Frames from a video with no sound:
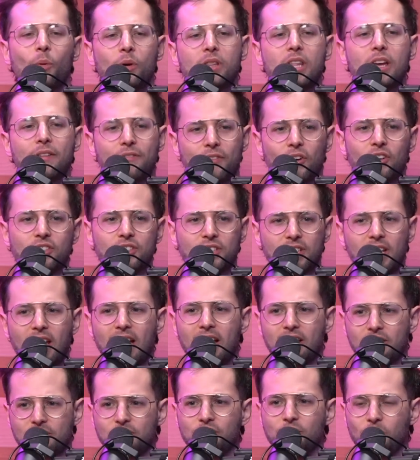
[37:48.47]
When they first
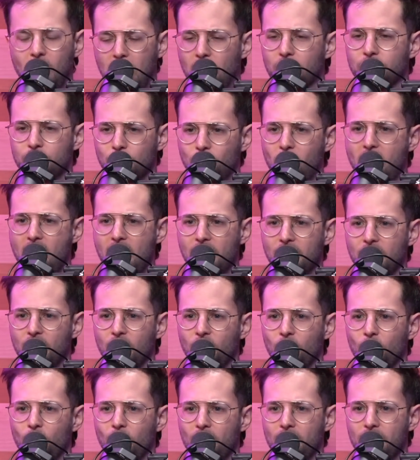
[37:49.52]
get to El
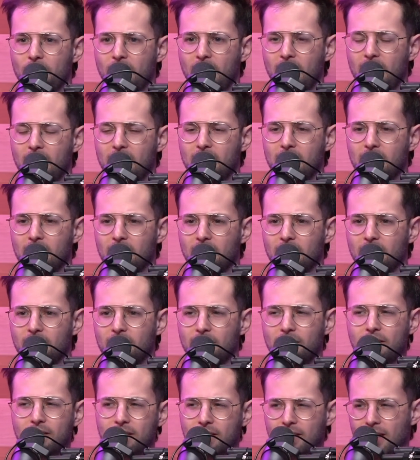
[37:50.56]
Dorado, they
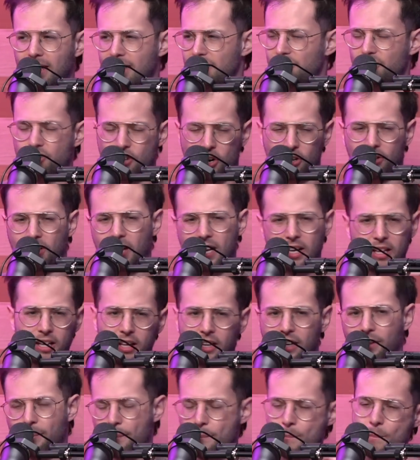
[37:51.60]
start
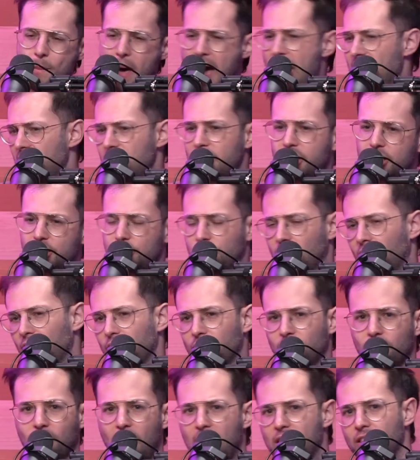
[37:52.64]
getting mad at each
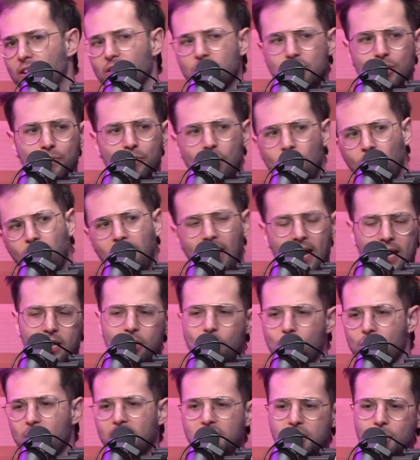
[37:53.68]
other, and there's a
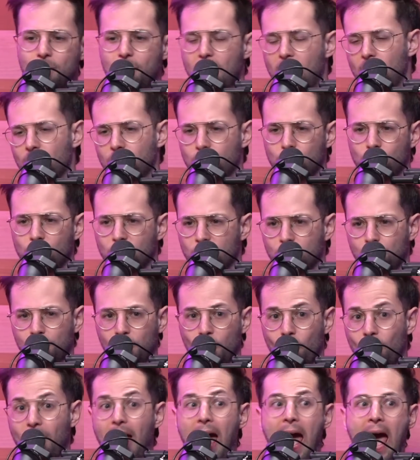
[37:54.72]
volcano that's about to
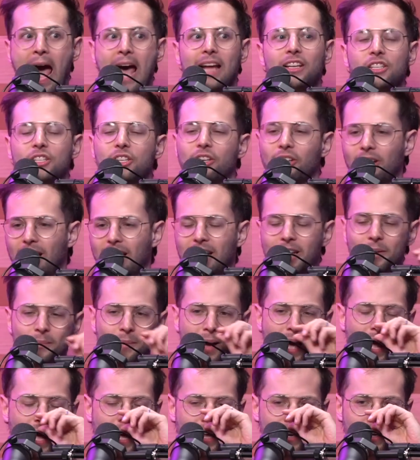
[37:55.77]
explode as they're getting
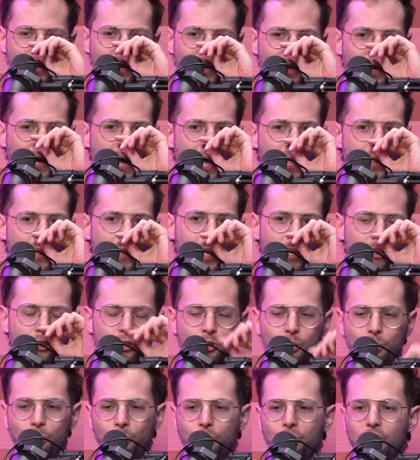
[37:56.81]
mad, and then
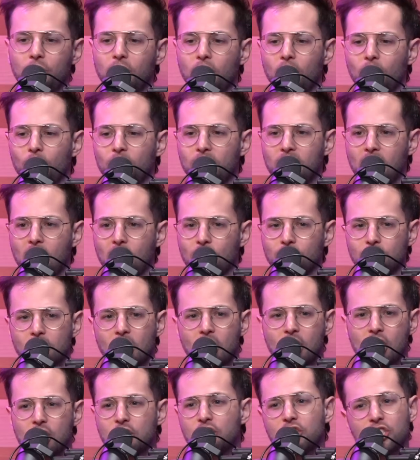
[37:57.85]
Tulio yells,
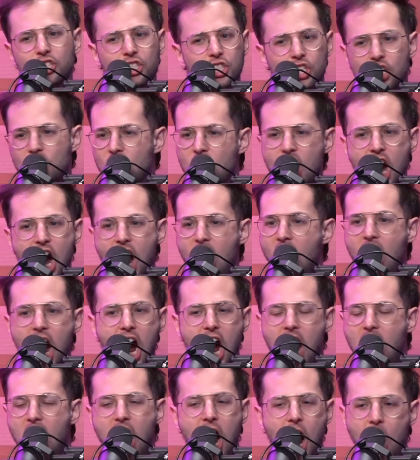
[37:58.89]

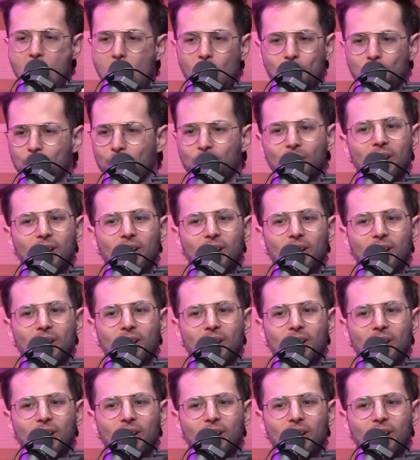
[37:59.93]
"Stop!"